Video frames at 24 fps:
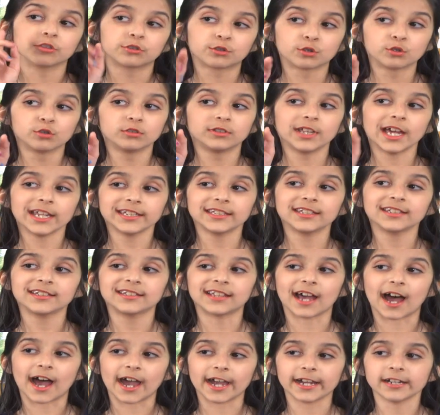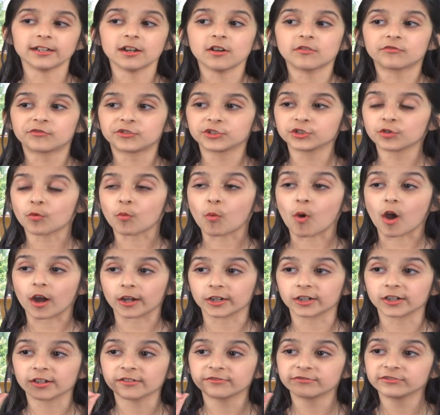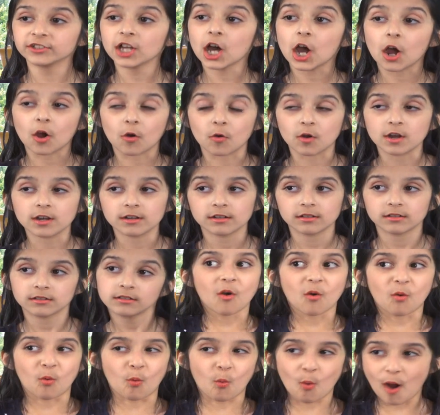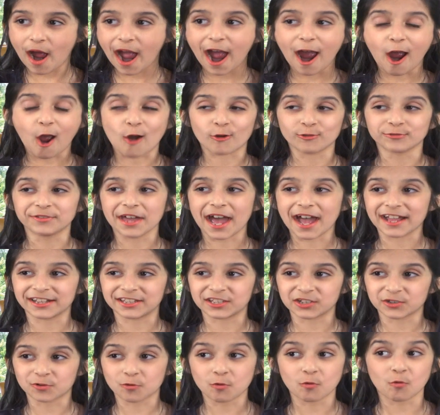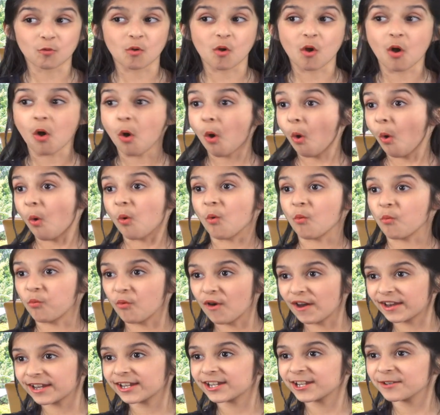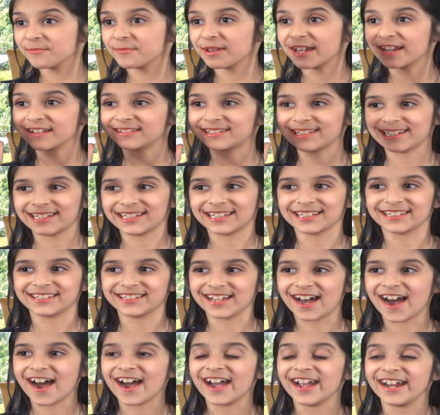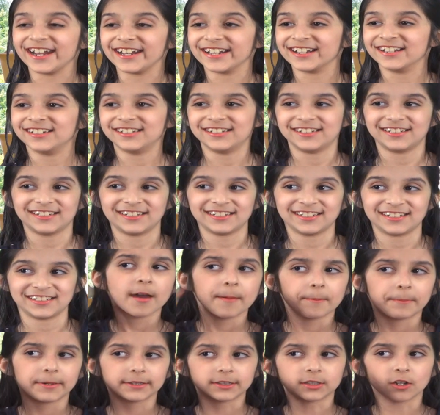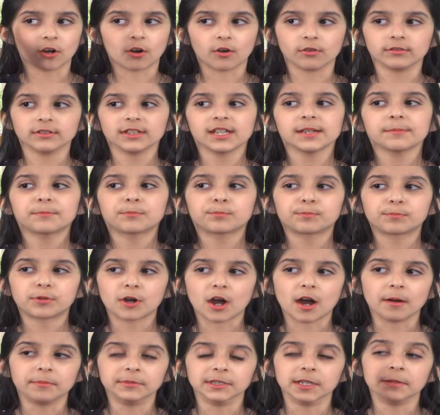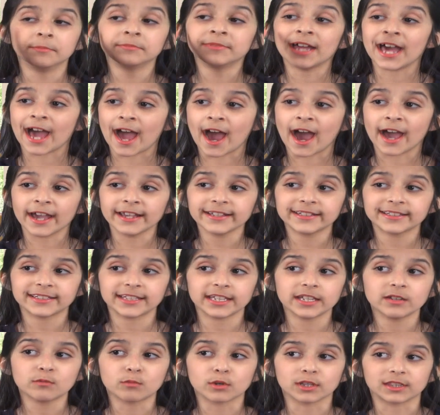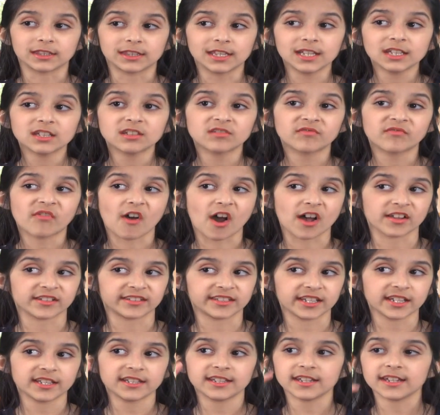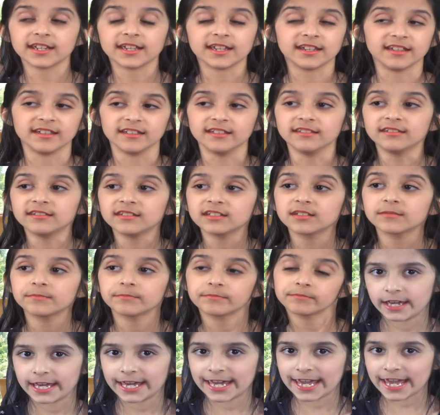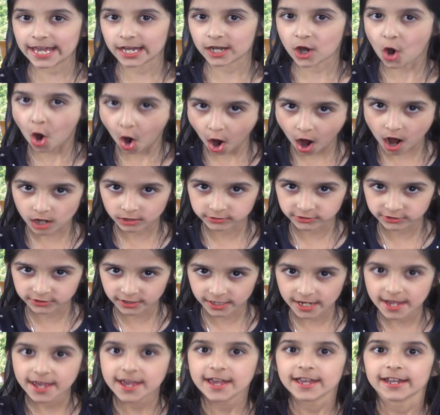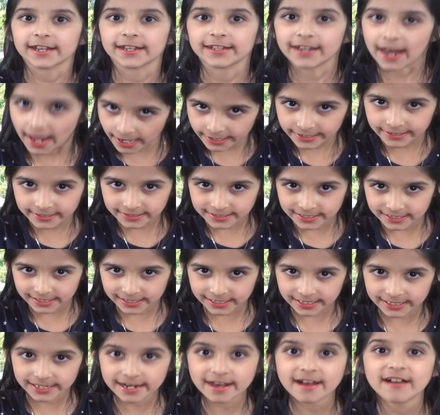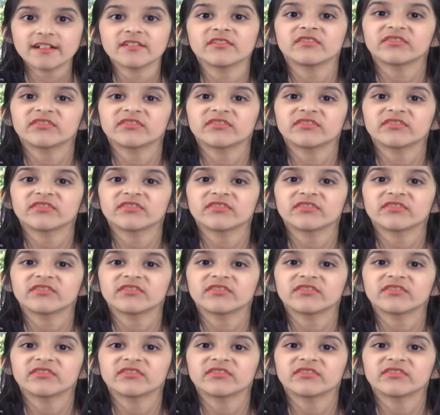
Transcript: through that design for the water to flow. Wow, that's cool. What an amazing design. But the only problem that I see with this faucet is it cost $19,000.